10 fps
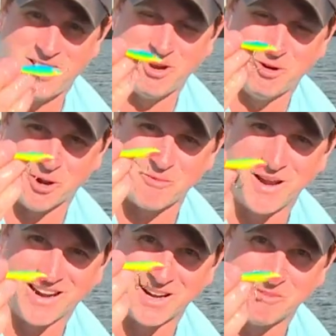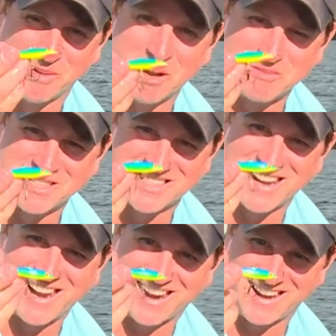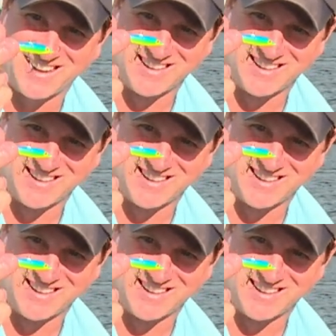you are making a big mistake.